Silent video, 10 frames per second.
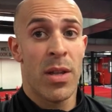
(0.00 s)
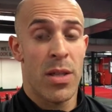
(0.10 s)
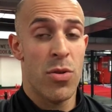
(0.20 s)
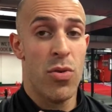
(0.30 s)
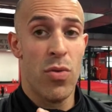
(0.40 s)

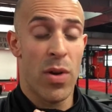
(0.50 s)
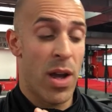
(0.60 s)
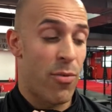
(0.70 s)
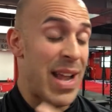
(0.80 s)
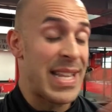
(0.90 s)
you
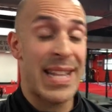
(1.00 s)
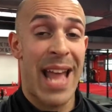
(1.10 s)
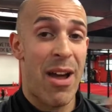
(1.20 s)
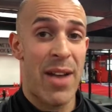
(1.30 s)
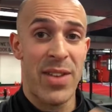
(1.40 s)
write that
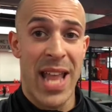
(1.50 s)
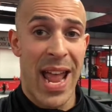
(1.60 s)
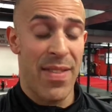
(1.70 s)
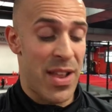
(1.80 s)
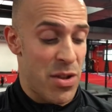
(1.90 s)
down every
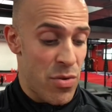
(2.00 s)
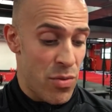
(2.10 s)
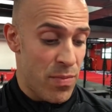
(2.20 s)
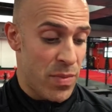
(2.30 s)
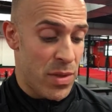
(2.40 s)
day, and then
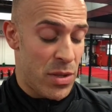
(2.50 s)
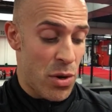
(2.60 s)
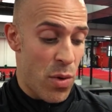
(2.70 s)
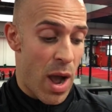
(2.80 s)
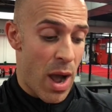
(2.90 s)
you
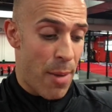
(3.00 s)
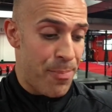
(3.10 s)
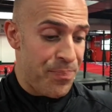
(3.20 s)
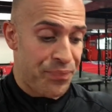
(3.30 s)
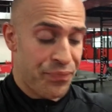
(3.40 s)
do
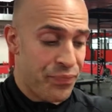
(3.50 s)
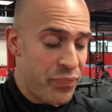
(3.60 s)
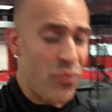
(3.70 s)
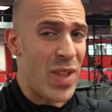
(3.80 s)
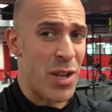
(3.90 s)

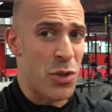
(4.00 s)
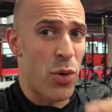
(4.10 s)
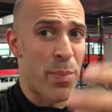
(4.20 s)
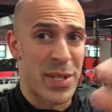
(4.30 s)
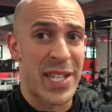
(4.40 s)

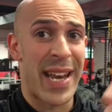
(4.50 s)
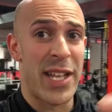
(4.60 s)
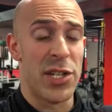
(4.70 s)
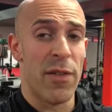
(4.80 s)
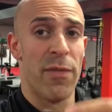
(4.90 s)
do a
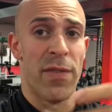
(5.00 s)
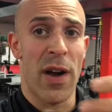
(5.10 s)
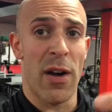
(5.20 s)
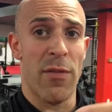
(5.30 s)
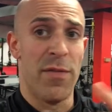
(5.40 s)
percentage
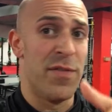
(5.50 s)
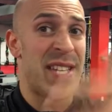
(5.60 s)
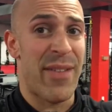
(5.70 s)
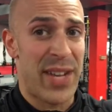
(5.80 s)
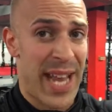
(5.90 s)
of
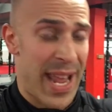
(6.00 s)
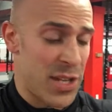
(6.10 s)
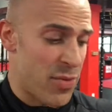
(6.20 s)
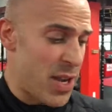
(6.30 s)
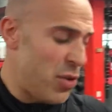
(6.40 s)
7
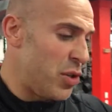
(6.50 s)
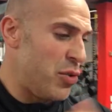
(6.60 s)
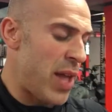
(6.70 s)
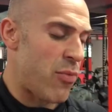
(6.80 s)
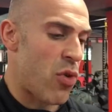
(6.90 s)
days, right? You can
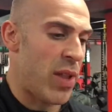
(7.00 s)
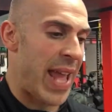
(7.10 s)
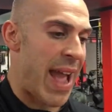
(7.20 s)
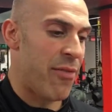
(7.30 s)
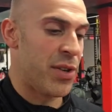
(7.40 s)
do that
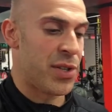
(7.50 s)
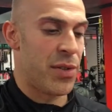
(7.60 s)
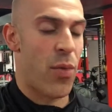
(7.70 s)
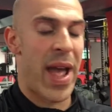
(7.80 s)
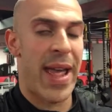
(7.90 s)
rolling average.
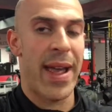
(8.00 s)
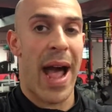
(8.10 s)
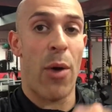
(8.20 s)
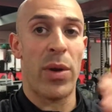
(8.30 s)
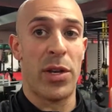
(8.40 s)
The way
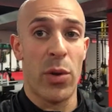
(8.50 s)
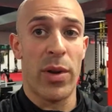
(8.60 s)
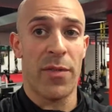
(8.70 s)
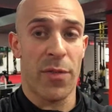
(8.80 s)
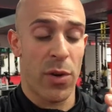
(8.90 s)
I would do
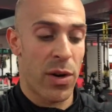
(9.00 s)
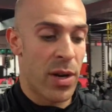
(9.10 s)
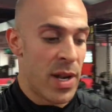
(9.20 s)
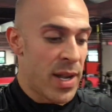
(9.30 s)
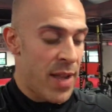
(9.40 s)
it for,
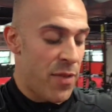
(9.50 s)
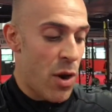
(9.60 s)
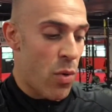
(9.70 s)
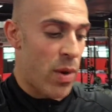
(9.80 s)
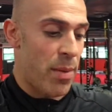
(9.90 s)
if you
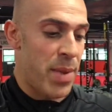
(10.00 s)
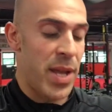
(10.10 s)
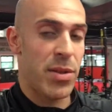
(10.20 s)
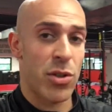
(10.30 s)
don't want to be